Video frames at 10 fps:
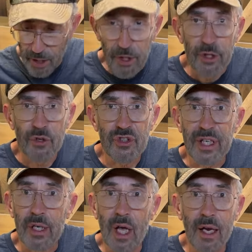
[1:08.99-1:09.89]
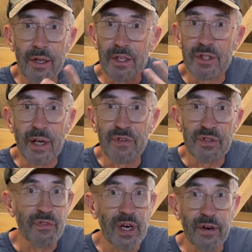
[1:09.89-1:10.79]
you'll see a lot of this stuff is
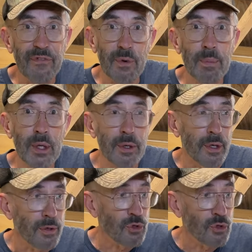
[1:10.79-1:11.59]
very familiar.